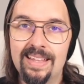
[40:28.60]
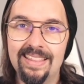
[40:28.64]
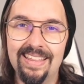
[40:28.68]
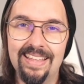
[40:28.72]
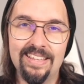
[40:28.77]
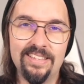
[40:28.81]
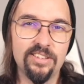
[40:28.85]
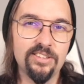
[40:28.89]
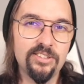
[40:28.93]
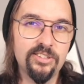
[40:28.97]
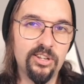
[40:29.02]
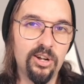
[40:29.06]

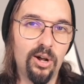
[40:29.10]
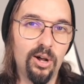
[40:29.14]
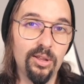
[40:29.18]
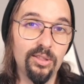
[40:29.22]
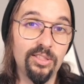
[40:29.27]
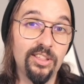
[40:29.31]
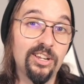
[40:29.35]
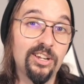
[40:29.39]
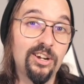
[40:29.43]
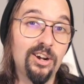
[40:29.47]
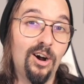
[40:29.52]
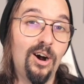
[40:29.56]
This is
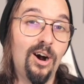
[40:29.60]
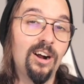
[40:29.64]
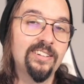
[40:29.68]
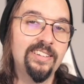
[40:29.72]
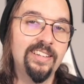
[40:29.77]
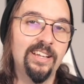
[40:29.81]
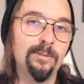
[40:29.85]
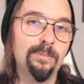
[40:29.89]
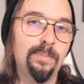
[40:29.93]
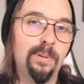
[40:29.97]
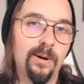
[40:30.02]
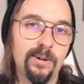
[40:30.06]
called the
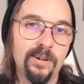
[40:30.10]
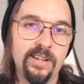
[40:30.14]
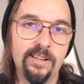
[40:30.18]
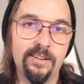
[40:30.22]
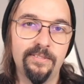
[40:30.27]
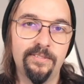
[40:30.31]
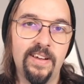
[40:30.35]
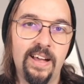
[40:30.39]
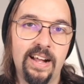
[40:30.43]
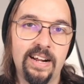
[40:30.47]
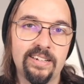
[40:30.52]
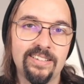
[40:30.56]
cocktail party
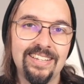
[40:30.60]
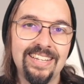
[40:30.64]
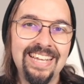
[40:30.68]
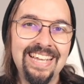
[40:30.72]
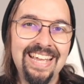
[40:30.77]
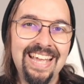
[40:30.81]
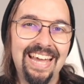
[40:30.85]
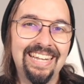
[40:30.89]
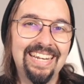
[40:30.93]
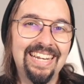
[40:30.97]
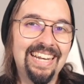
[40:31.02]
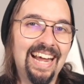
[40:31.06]
effect,
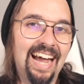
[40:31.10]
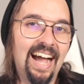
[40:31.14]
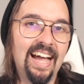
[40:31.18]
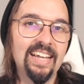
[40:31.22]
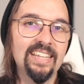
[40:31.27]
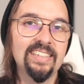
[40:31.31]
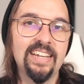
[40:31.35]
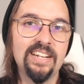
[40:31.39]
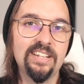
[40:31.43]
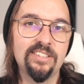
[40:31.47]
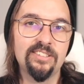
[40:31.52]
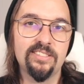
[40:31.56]
and it
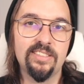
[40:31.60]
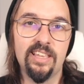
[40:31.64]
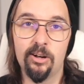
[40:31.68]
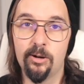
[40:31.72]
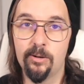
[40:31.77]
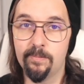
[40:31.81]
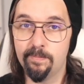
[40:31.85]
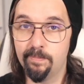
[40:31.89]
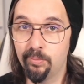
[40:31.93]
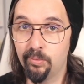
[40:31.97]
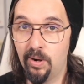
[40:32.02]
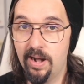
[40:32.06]
highlights that
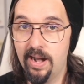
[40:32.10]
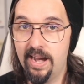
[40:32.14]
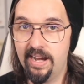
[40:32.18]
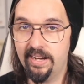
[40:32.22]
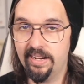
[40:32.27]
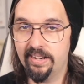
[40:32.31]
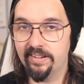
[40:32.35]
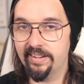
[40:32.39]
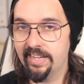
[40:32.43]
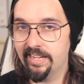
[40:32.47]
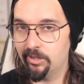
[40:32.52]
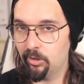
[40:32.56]
our
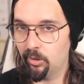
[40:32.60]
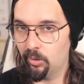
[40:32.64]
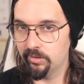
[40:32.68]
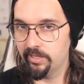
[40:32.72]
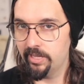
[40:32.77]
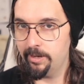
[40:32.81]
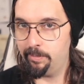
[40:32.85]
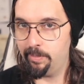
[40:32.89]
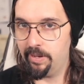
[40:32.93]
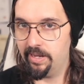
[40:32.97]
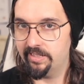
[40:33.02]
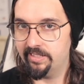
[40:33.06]
brain can
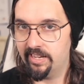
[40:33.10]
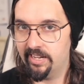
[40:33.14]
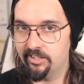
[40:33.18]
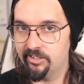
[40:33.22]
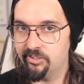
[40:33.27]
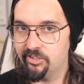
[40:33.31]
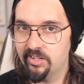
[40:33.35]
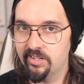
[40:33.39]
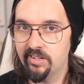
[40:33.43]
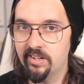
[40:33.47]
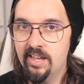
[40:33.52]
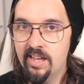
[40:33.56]
only pay
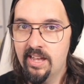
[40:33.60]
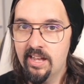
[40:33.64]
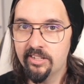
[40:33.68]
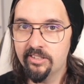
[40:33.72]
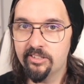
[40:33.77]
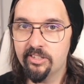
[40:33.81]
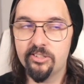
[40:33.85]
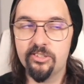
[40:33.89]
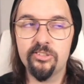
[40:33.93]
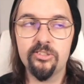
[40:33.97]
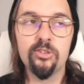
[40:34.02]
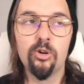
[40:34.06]
attention
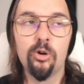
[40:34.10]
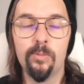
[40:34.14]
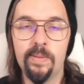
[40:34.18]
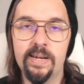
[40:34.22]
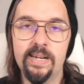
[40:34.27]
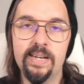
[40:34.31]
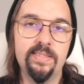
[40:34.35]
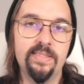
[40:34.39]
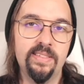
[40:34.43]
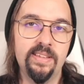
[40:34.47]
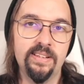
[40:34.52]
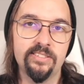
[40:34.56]
to so
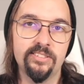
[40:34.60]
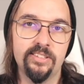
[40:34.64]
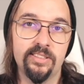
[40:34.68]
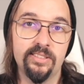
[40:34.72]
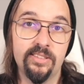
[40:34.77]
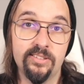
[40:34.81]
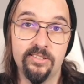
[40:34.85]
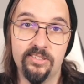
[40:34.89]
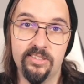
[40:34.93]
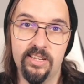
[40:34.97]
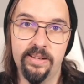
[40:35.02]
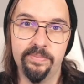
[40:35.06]
many things
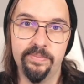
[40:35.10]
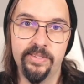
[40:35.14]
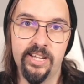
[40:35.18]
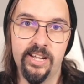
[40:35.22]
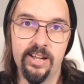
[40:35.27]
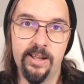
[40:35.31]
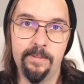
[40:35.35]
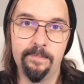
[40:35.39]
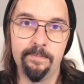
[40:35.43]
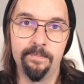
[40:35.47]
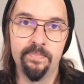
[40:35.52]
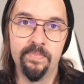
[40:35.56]
at the same
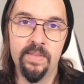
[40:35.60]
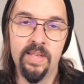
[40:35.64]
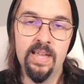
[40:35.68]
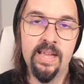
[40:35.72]
time.